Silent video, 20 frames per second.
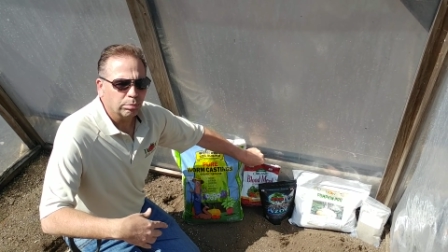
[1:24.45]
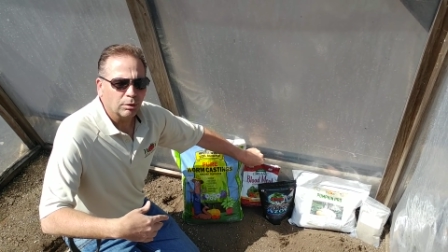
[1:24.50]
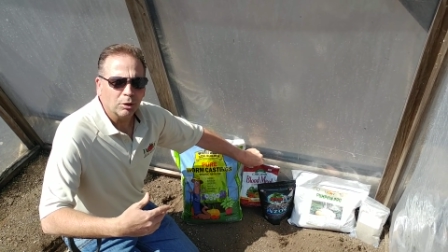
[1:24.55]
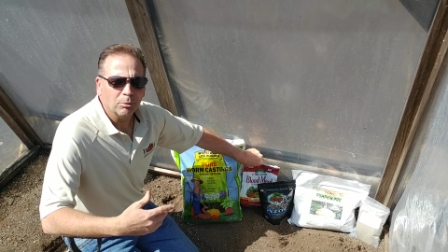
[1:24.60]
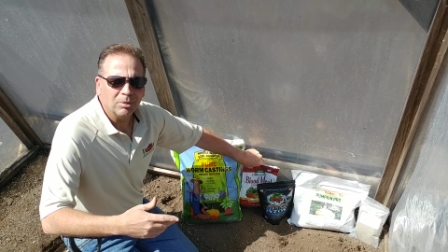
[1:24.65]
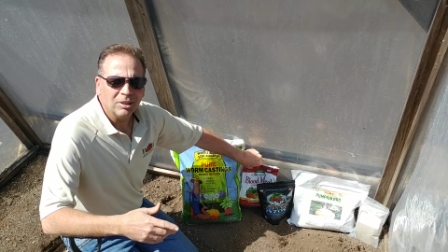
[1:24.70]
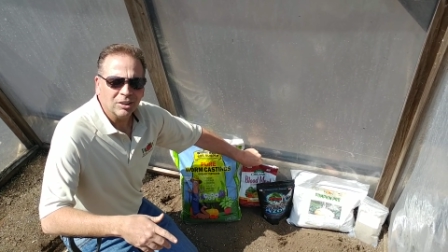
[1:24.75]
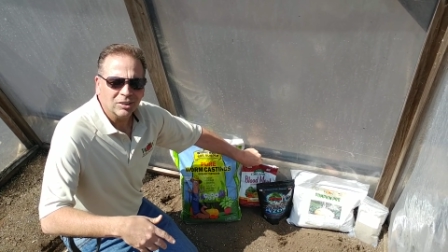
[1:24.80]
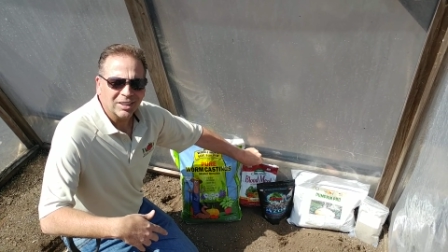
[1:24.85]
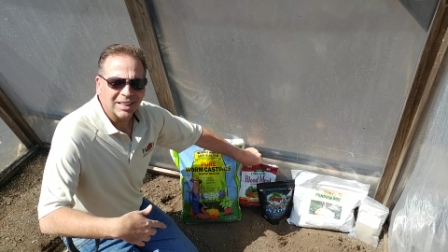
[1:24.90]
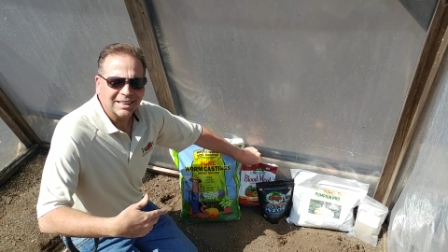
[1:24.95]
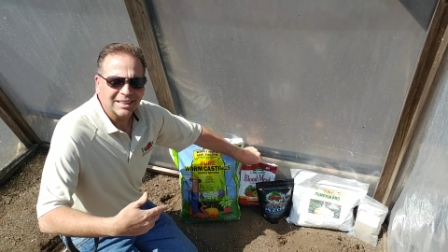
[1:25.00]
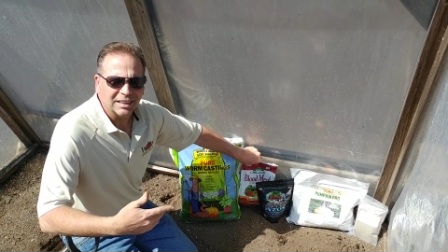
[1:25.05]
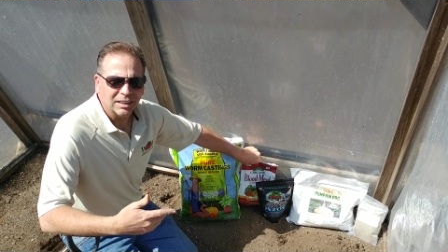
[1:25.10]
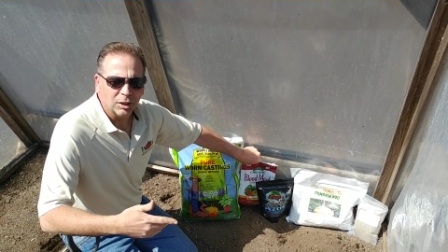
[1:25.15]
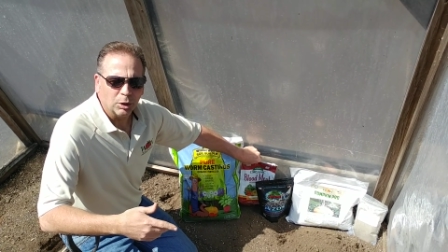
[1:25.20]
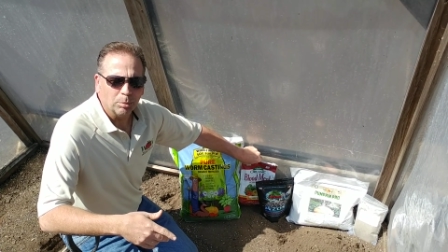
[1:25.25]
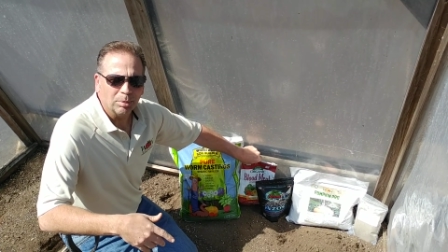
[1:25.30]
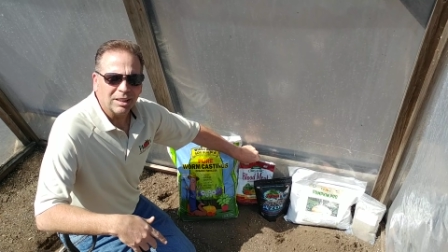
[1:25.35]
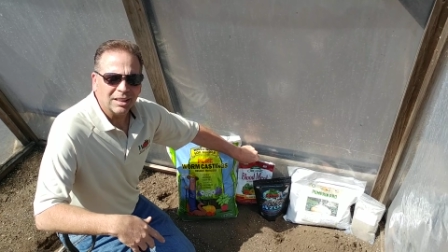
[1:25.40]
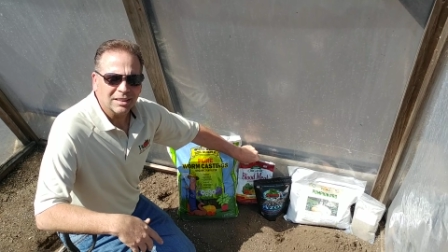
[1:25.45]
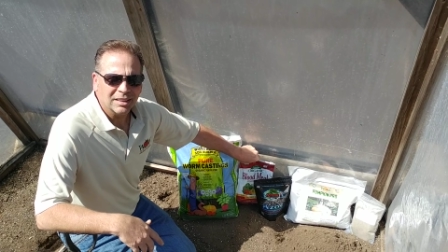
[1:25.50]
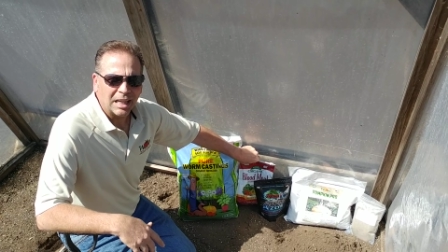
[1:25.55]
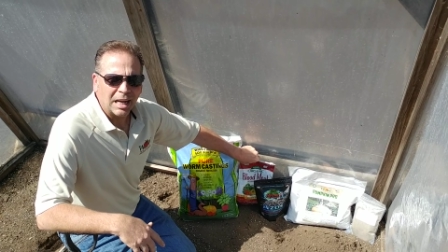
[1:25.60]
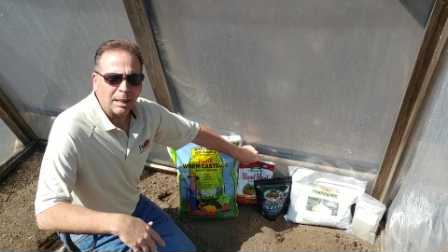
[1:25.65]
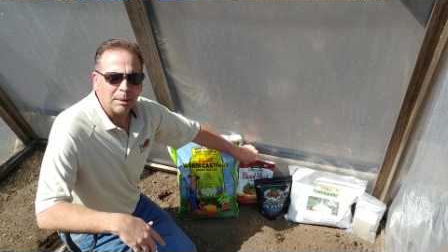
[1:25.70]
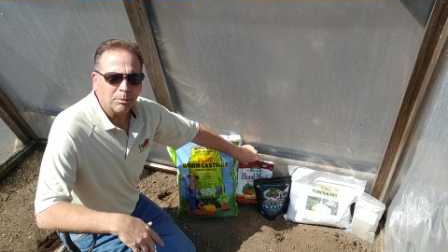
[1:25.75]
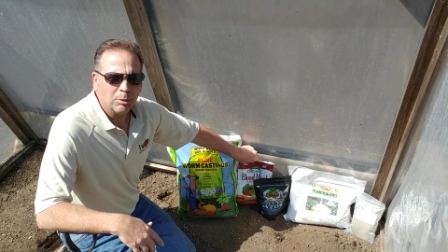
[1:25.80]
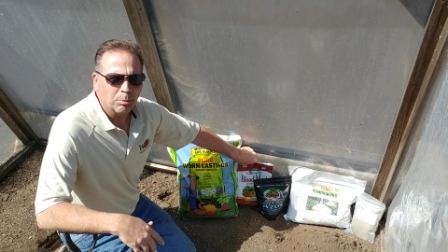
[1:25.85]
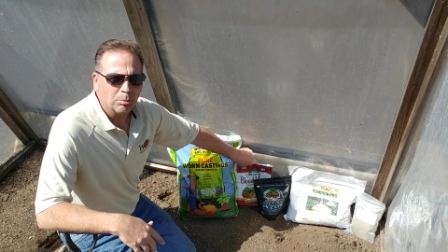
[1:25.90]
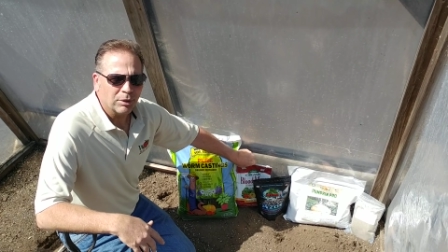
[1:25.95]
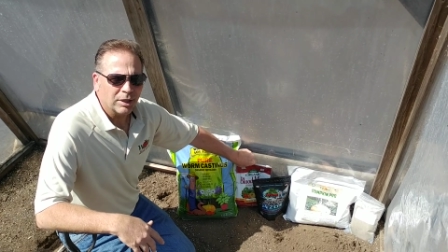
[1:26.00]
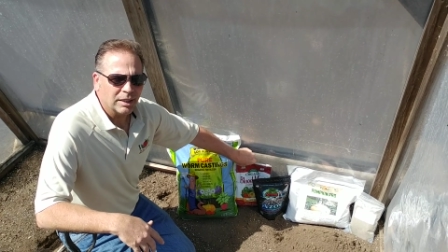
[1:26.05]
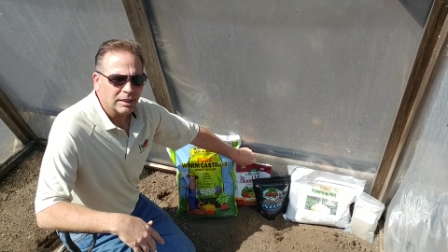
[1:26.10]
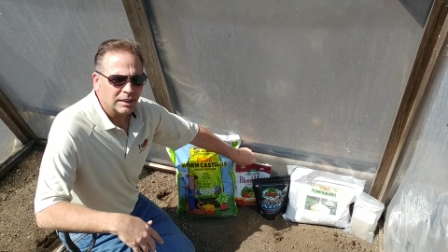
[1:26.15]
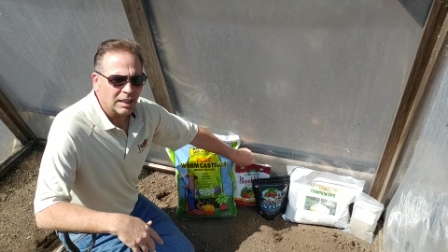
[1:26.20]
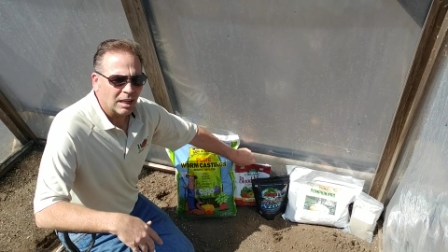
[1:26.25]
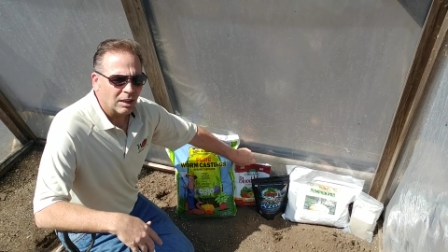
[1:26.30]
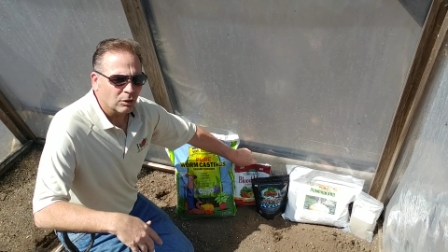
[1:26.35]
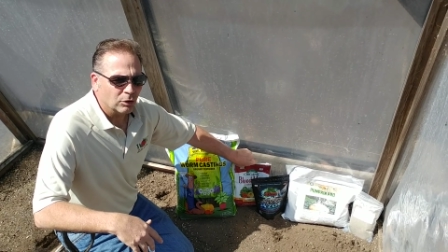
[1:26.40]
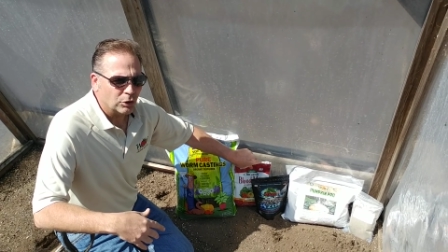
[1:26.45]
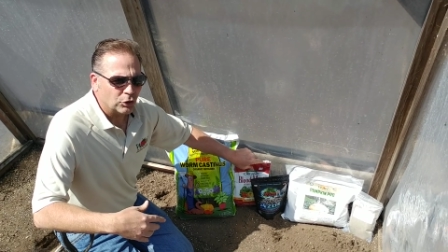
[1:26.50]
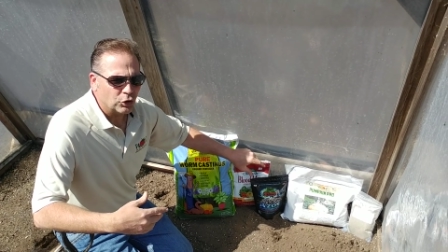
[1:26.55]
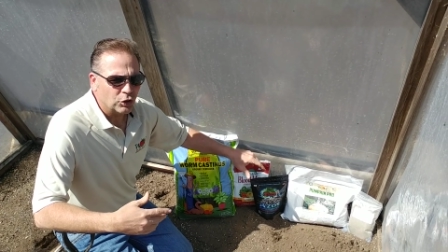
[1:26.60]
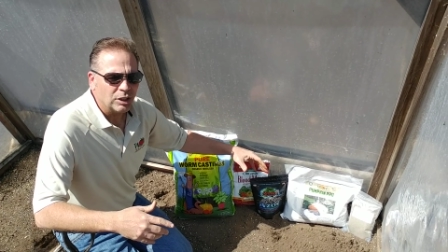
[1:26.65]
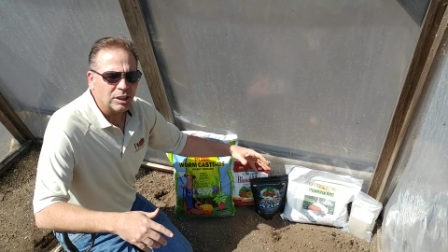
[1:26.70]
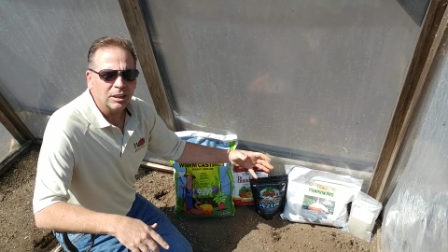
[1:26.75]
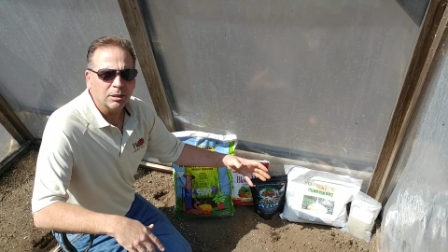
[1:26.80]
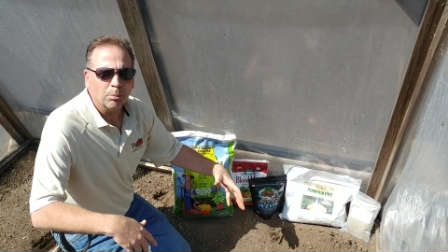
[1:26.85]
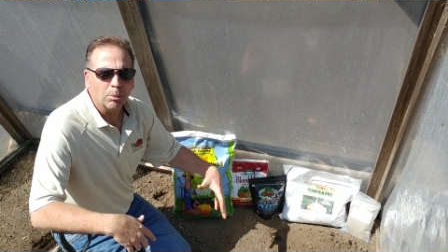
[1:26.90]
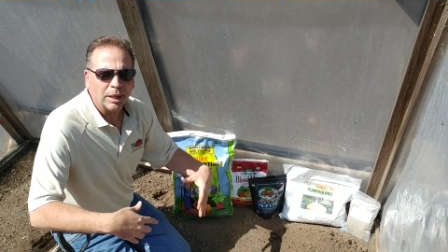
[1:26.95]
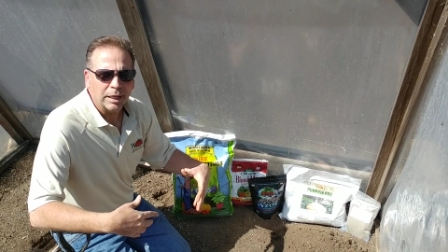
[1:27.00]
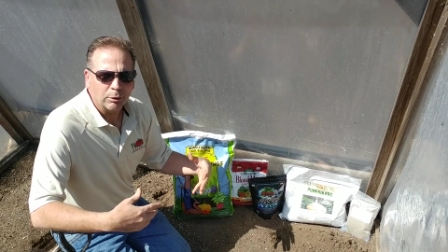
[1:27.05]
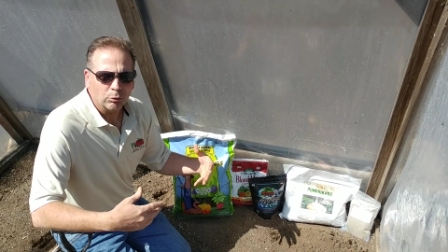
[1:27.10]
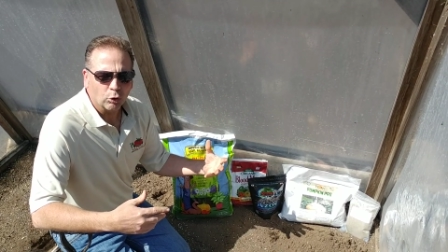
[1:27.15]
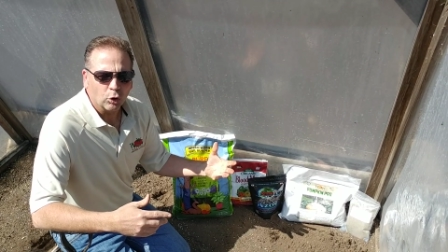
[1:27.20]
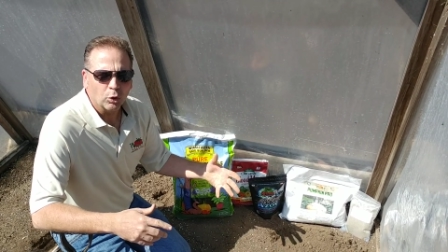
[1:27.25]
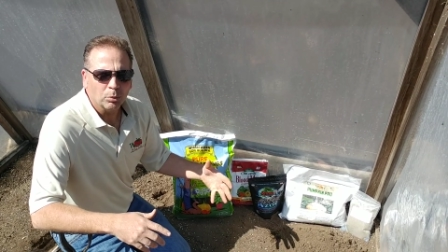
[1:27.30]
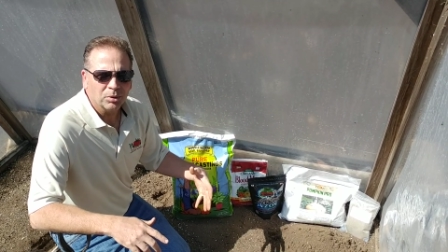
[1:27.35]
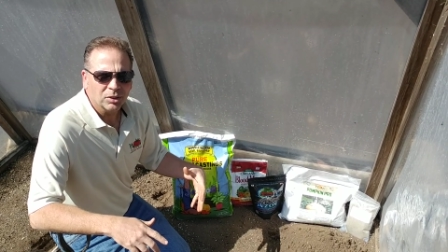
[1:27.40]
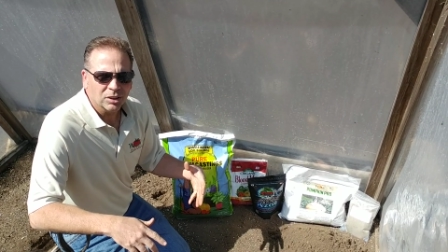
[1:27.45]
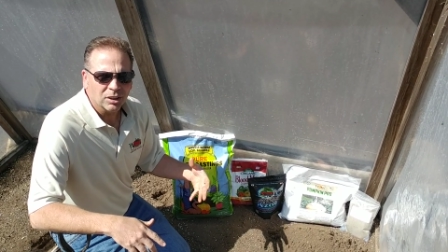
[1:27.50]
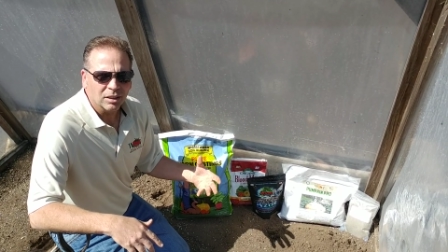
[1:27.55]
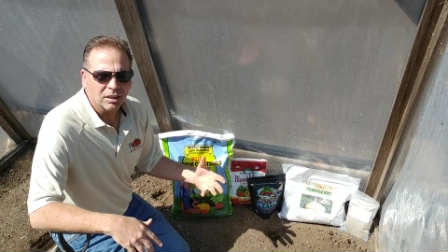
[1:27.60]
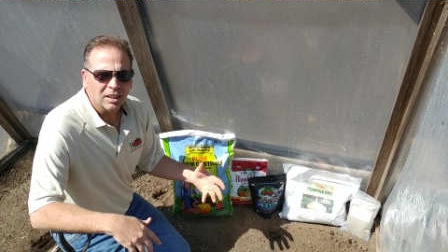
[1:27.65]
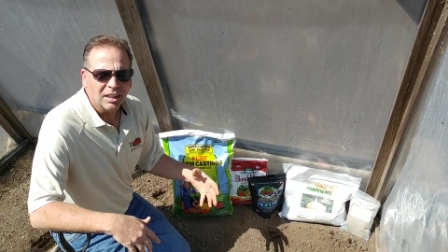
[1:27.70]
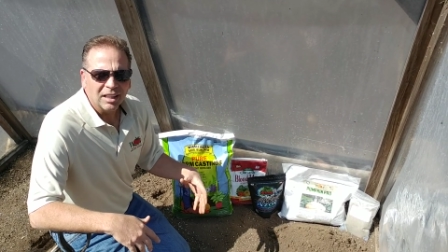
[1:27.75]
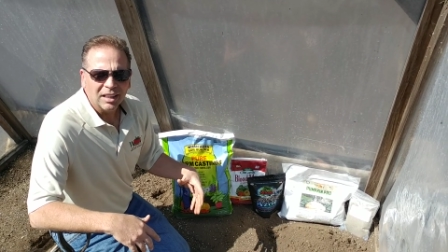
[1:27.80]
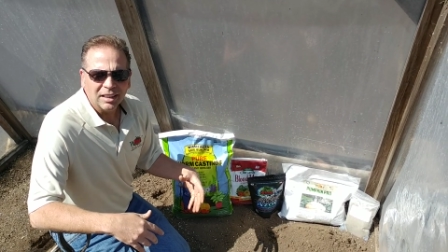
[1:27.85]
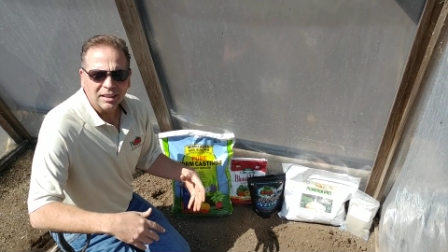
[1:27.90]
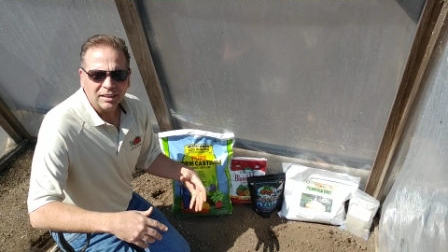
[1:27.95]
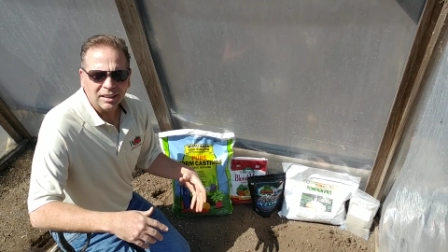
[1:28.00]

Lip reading: Blood meal takes a little bit of time to break down because you need the microbes to